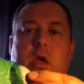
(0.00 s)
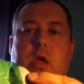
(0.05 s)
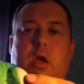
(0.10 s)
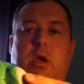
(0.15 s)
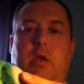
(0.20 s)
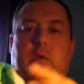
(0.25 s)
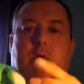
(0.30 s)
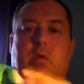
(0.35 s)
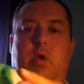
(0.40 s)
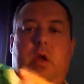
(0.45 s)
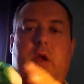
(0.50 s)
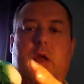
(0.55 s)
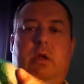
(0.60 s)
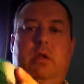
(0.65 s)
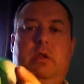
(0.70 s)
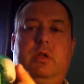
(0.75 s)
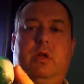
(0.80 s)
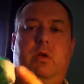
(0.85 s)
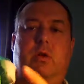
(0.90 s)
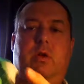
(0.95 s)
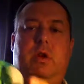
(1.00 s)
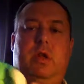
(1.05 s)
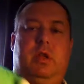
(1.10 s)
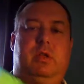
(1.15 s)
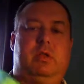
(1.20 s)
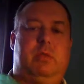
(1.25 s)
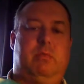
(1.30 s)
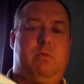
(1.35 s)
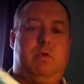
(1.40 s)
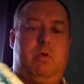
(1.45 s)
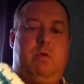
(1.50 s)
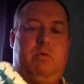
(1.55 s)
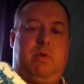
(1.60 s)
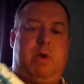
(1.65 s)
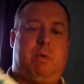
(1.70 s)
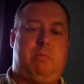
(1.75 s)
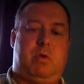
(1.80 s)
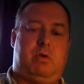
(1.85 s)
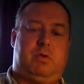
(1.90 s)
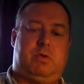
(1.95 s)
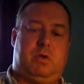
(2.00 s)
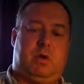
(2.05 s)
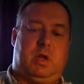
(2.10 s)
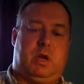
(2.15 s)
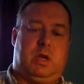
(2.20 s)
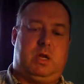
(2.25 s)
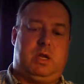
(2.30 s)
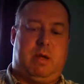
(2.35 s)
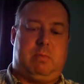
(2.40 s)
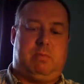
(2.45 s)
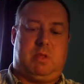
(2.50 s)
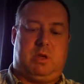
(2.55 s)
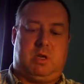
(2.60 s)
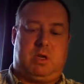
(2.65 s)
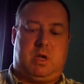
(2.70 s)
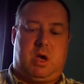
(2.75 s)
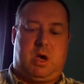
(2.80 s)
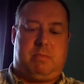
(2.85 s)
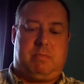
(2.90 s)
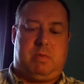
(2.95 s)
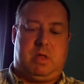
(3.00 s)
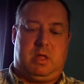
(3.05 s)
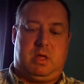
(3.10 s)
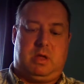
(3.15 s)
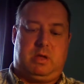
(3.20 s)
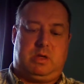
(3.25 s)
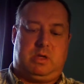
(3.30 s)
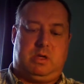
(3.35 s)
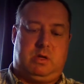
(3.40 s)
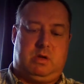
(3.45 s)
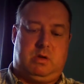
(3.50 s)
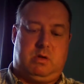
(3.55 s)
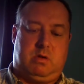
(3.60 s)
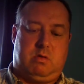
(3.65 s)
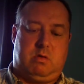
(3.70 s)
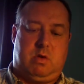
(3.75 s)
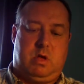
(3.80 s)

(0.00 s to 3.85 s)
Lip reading: But you want it so it doesn't move. I'm also going to tape the top of this too.